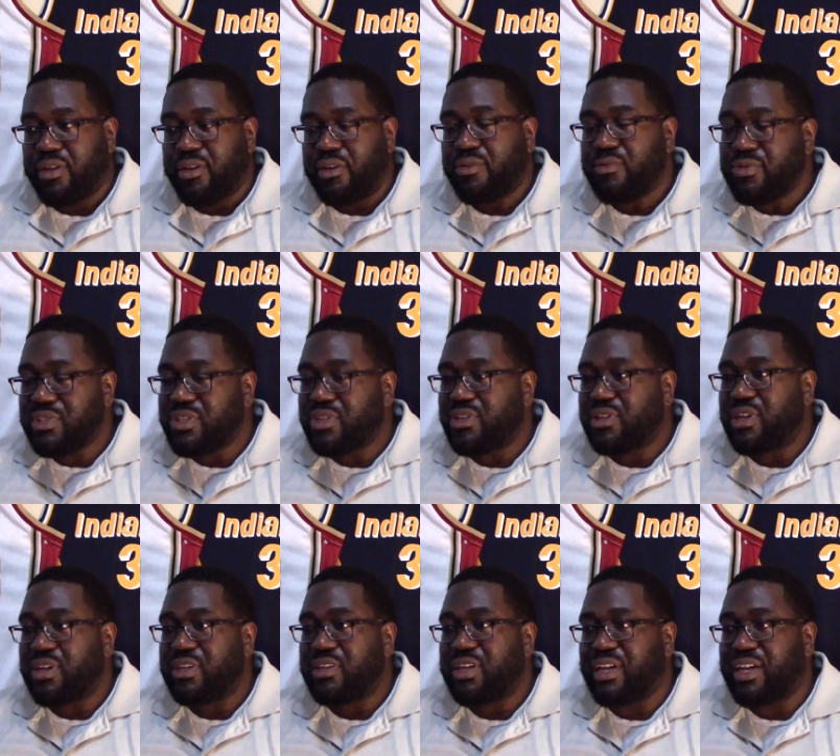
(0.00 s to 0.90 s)

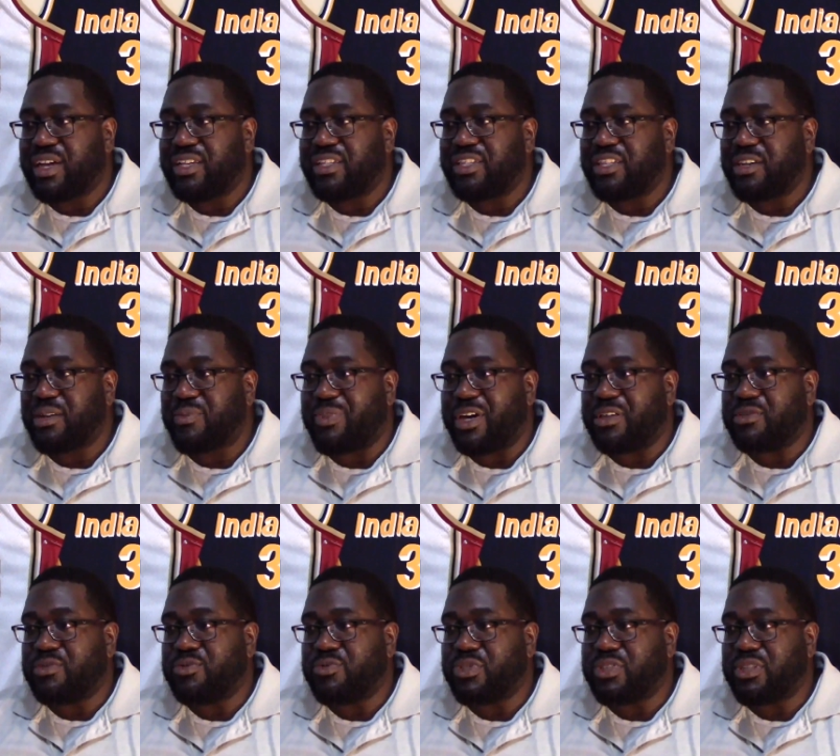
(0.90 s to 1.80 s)
I gotta think
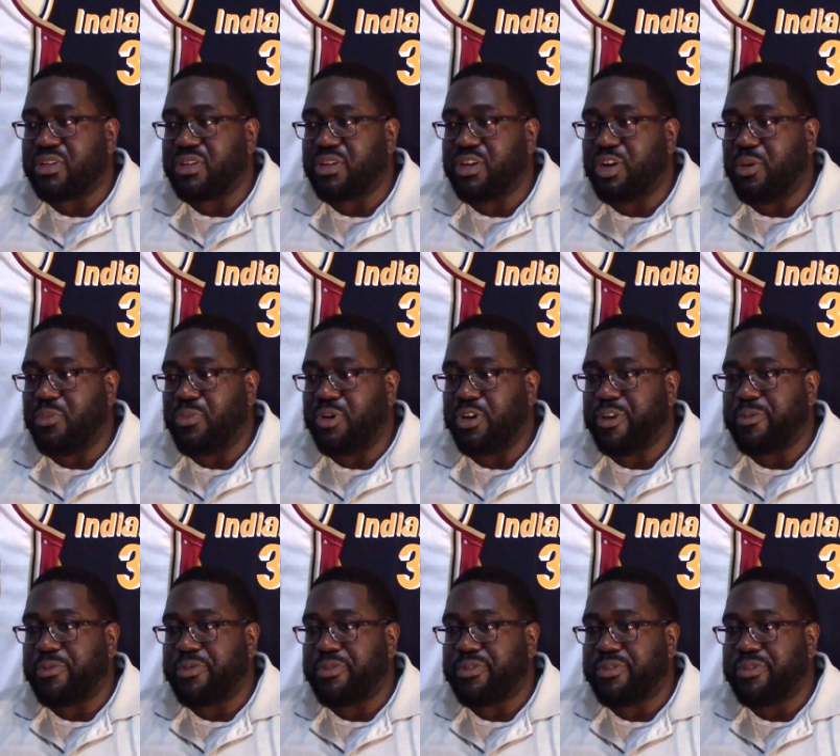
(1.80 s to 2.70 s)
about who's gonna come up.